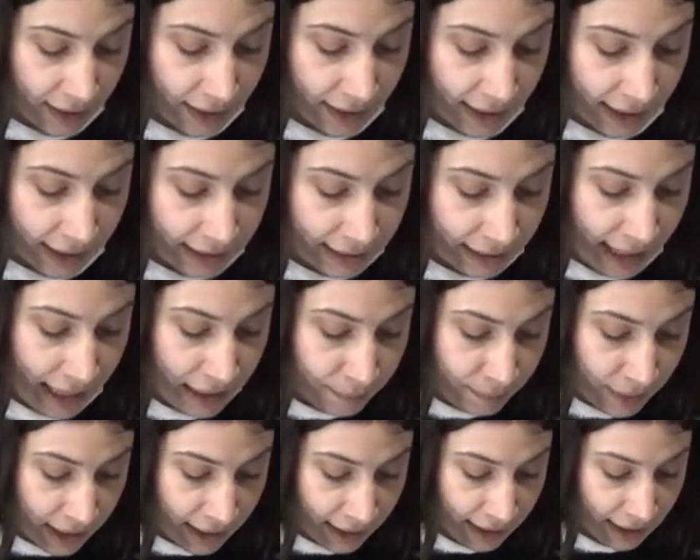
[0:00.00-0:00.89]
It led
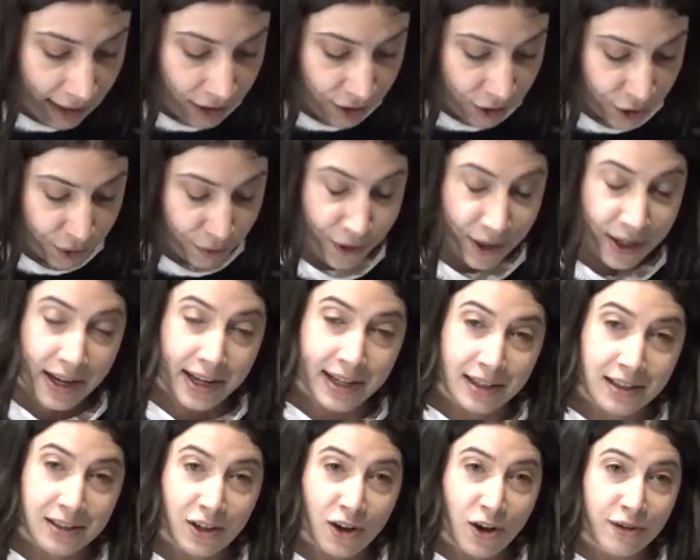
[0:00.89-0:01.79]
me into what I
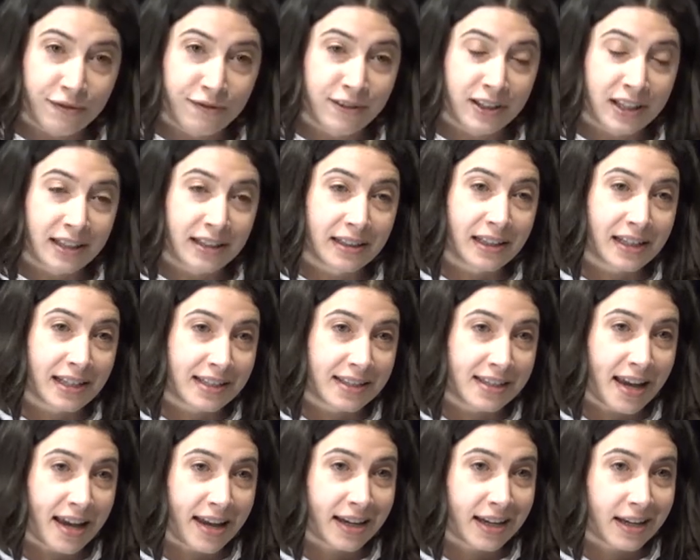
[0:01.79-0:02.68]
can confidently
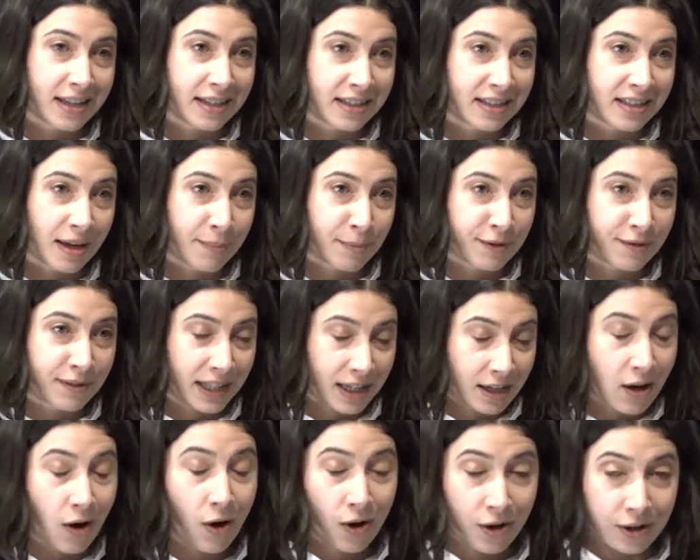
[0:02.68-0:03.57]
say is some of
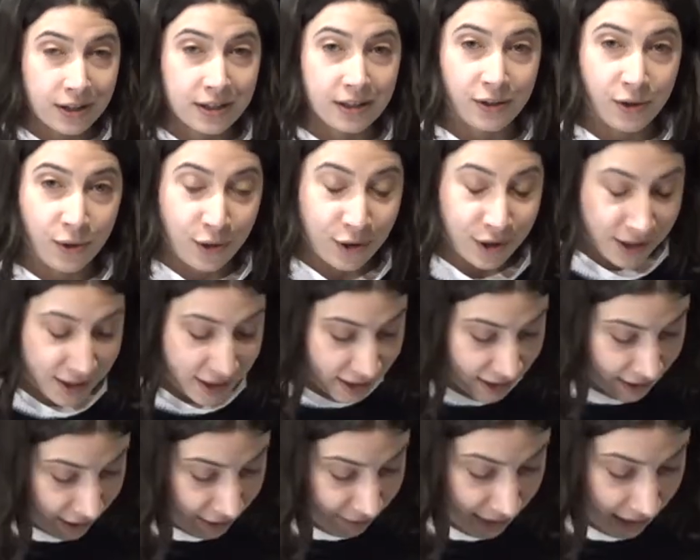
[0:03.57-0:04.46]
the odder
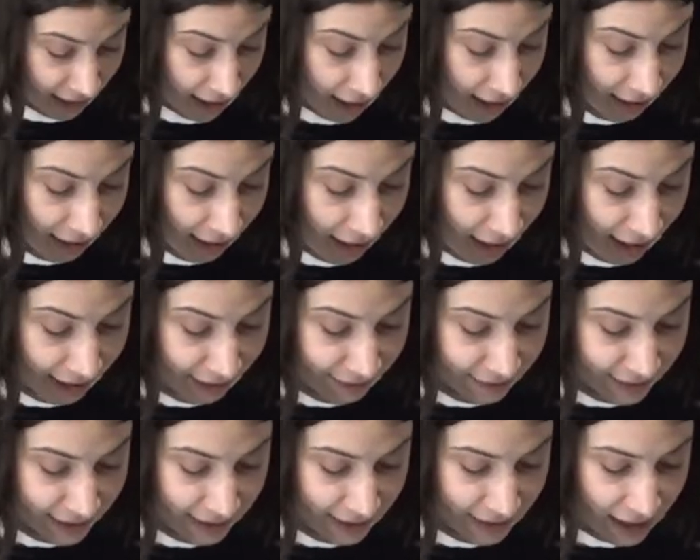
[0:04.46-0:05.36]
corners of the
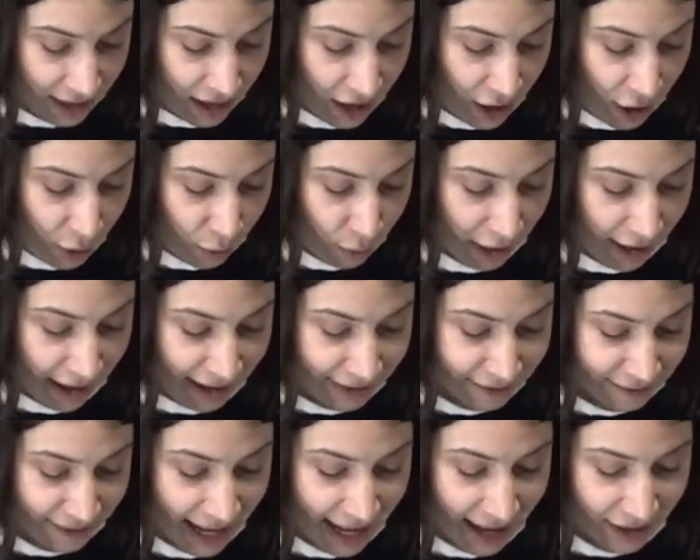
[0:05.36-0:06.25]
archives, where I
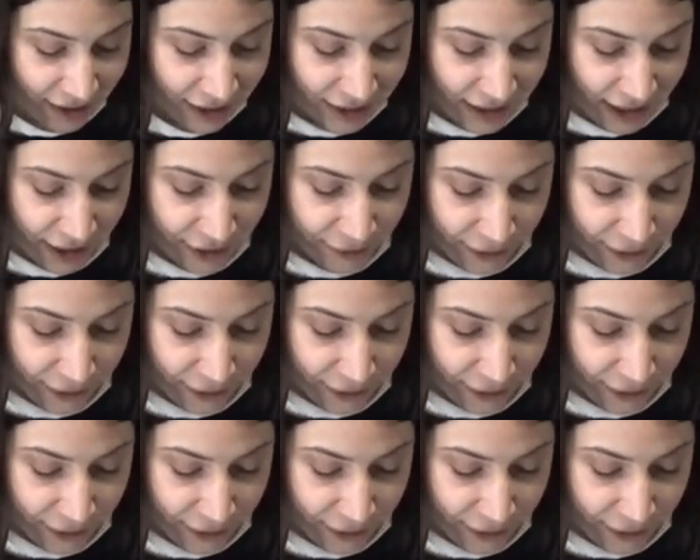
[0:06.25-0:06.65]
found and